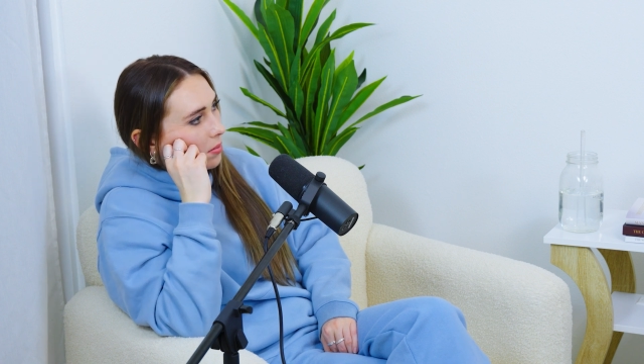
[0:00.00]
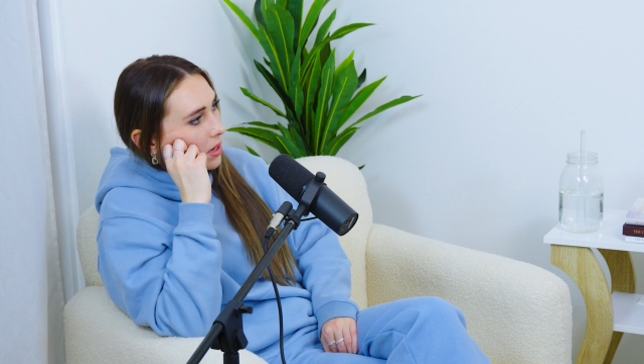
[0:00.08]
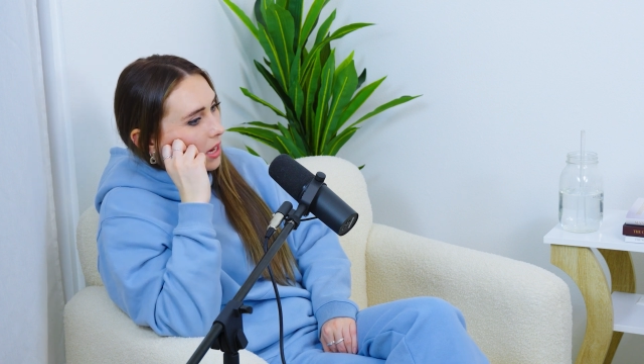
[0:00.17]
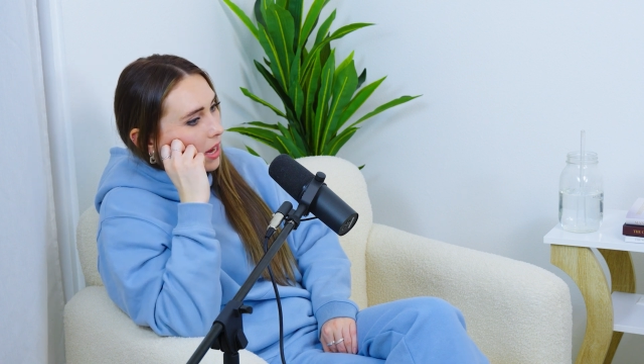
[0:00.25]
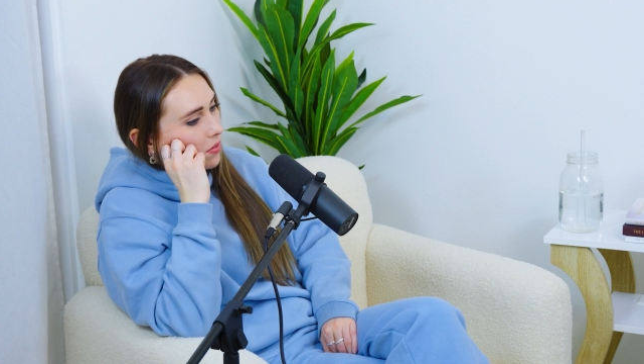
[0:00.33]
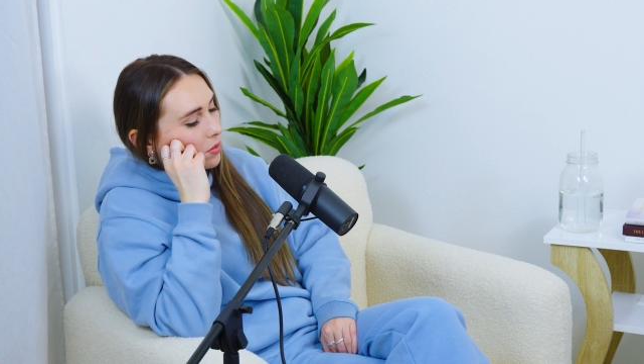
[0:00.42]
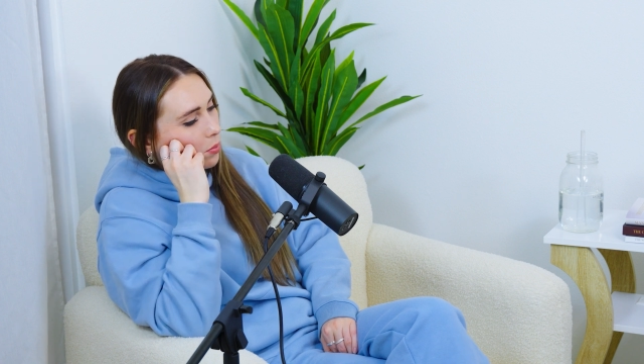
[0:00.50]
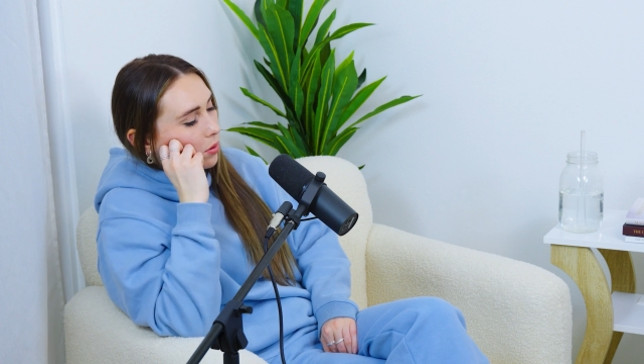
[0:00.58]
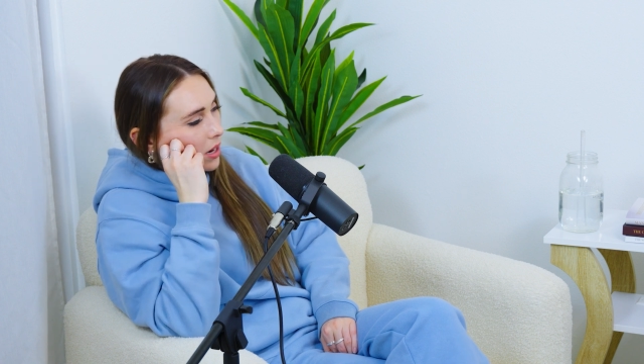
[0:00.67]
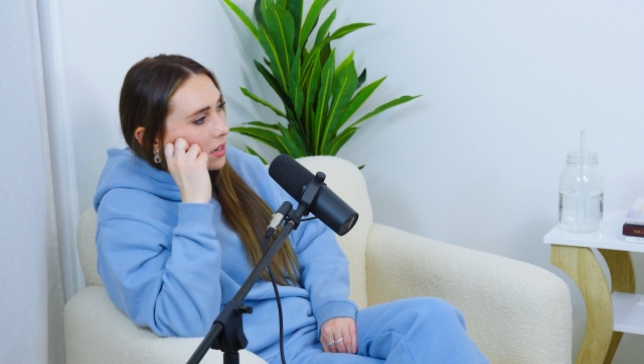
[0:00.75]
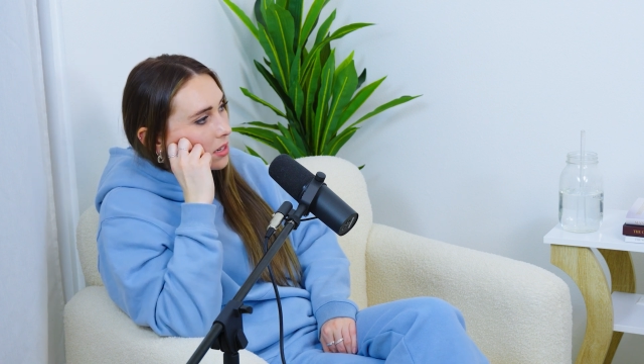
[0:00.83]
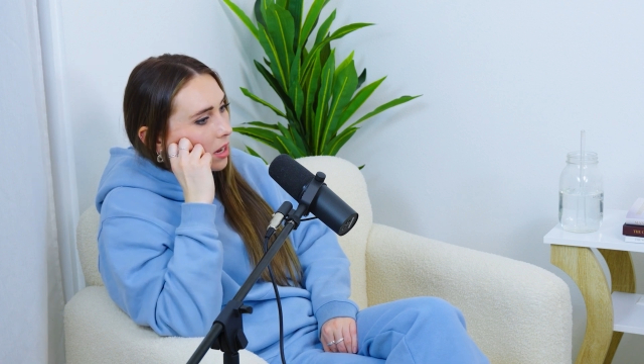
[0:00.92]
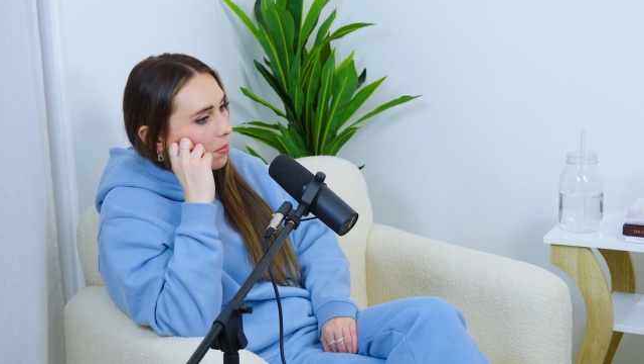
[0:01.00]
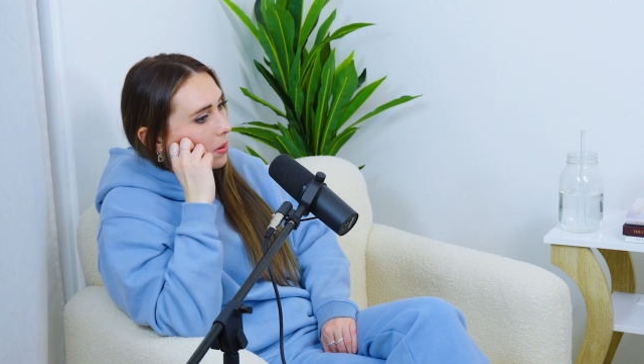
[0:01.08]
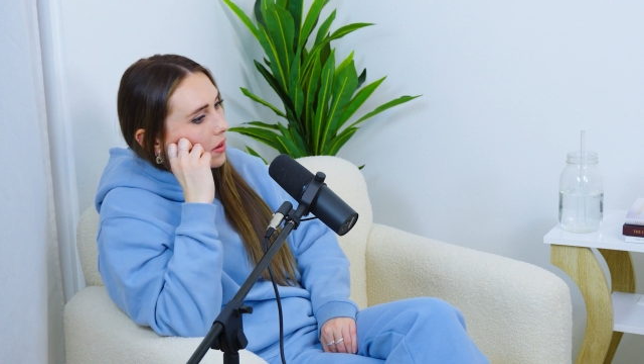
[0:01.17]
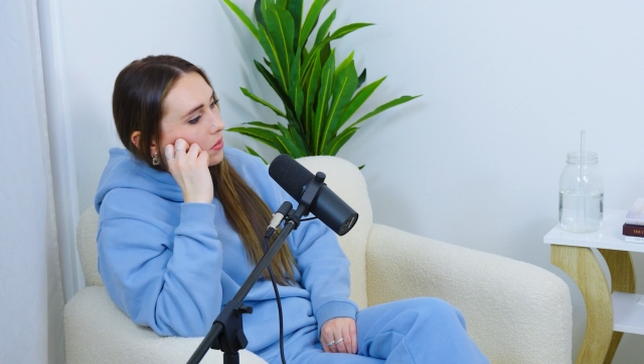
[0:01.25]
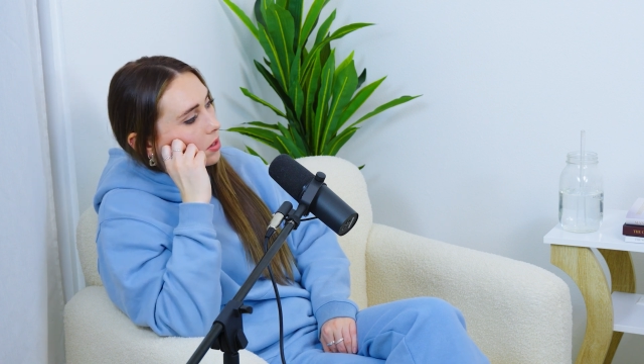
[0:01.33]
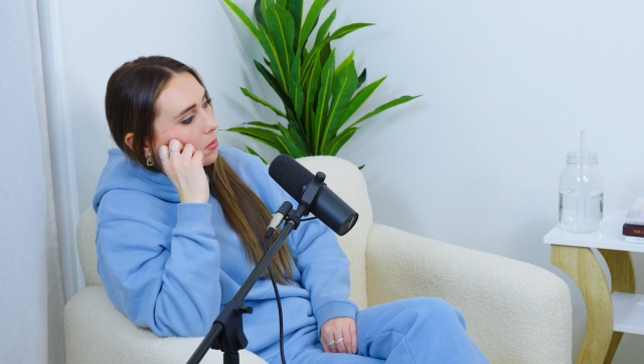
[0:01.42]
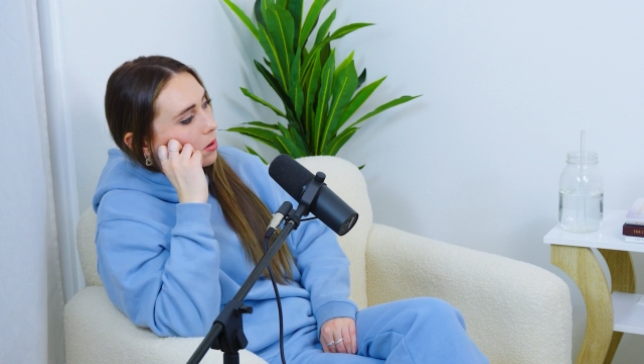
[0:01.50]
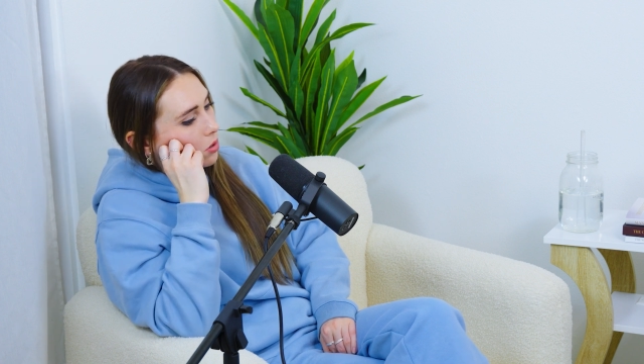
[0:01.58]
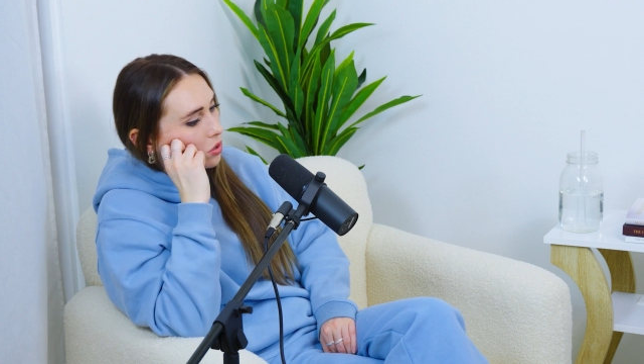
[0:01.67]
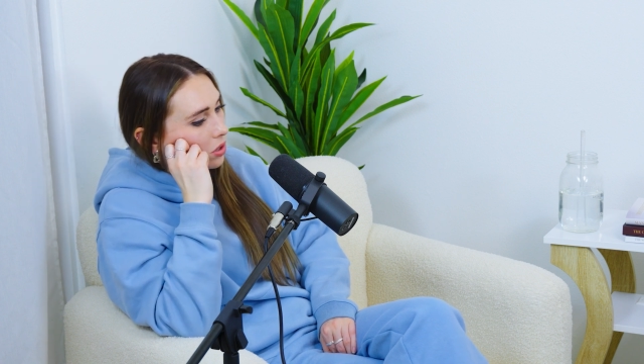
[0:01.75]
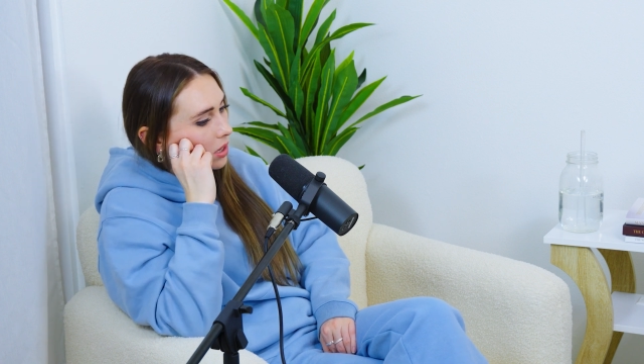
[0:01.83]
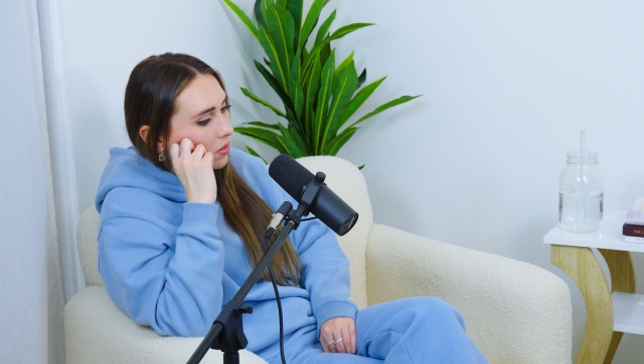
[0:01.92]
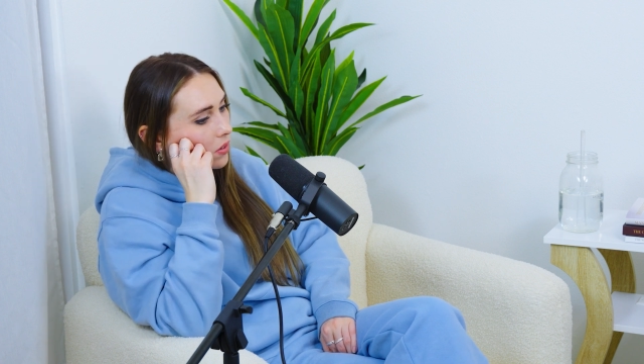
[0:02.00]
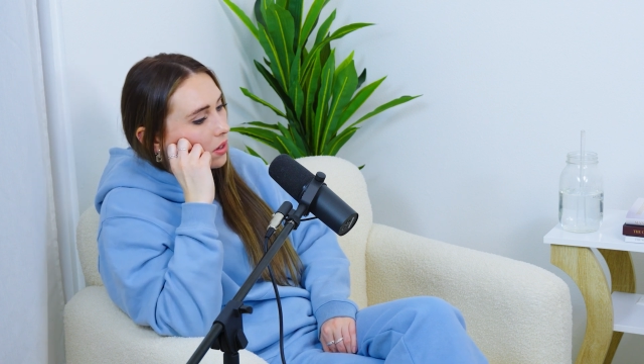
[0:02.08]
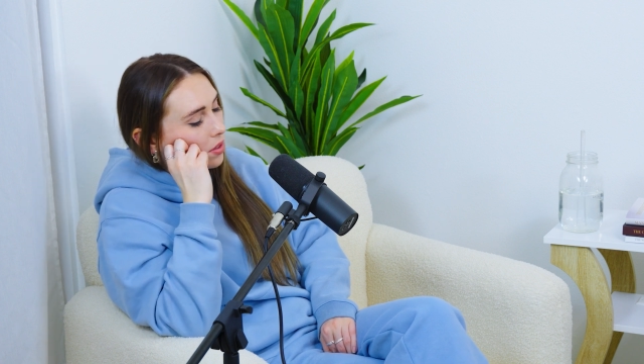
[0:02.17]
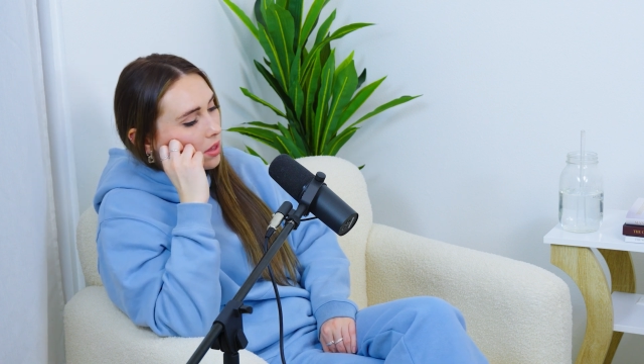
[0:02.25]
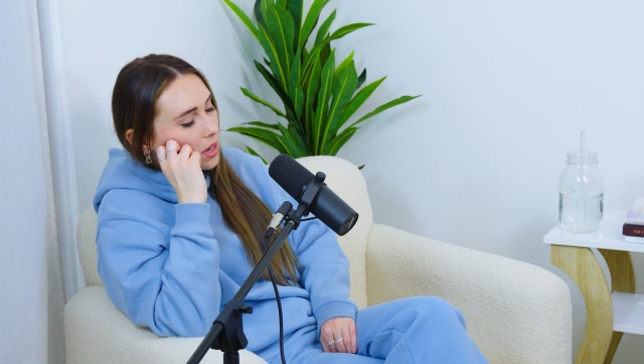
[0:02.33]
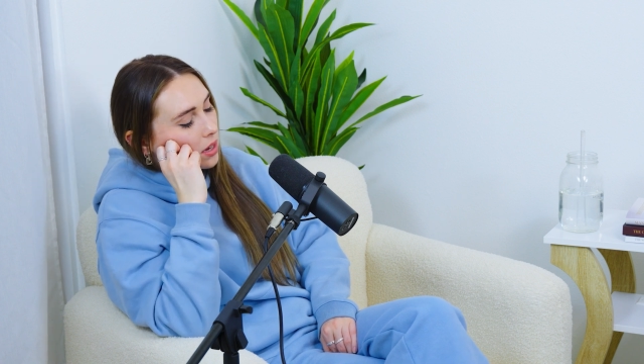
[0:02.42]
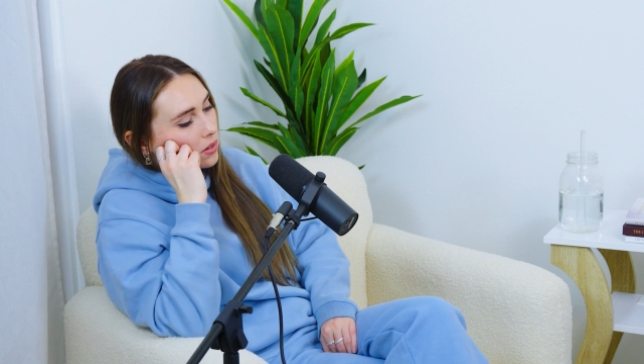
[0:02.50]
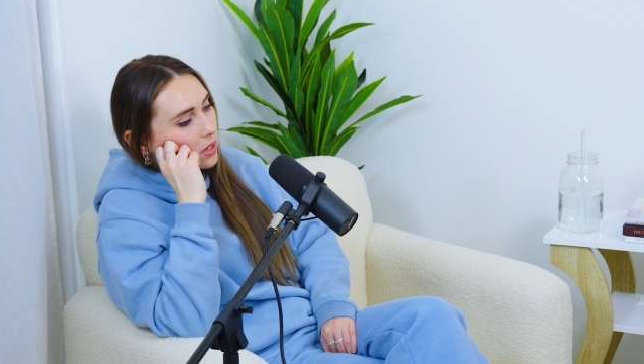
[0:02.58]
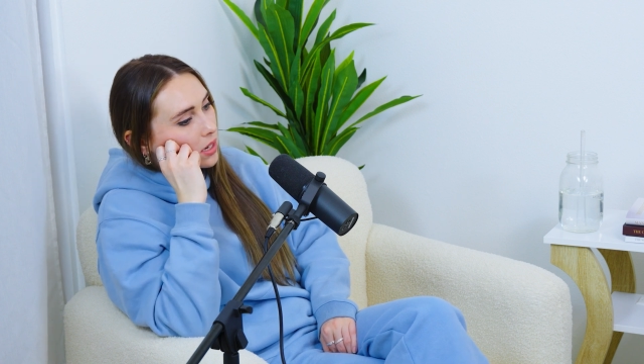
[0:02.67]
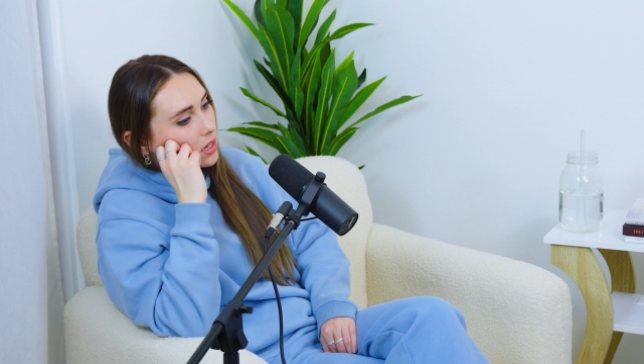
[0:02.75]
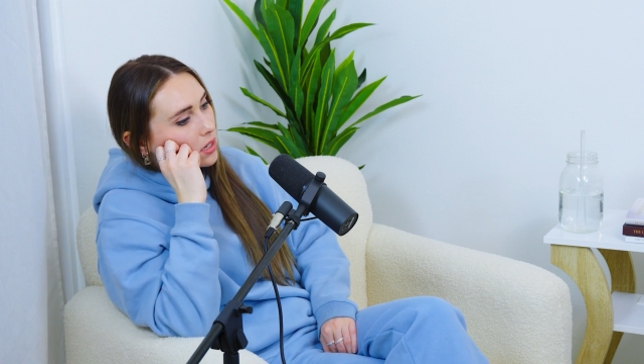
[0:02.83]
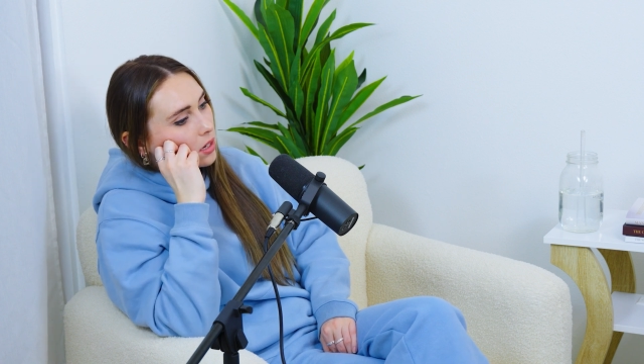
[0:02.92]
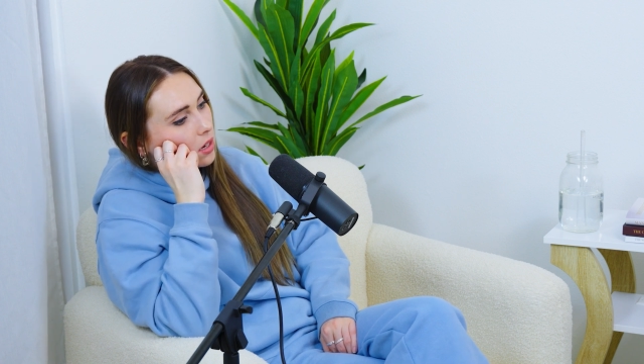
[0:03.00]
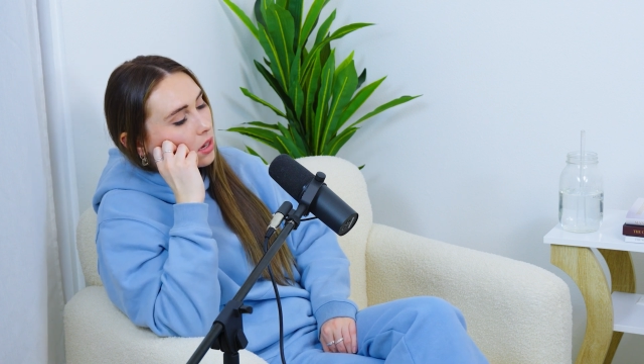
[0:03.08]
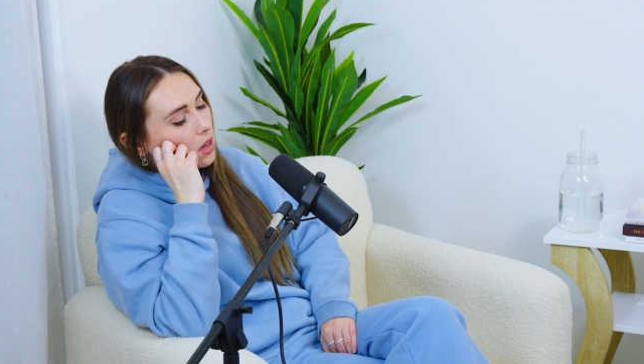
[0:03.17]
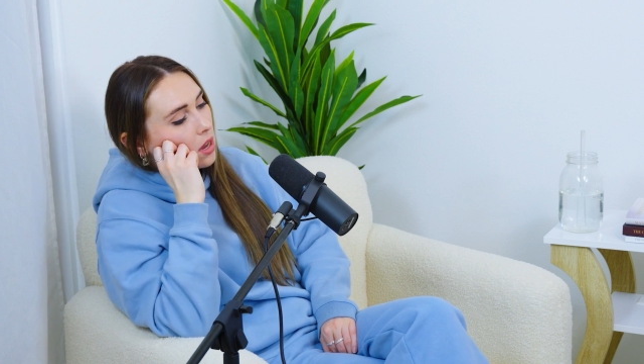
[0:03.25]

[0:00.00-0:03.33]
Like I have to brain dump, I have to emotionally feel things, I need to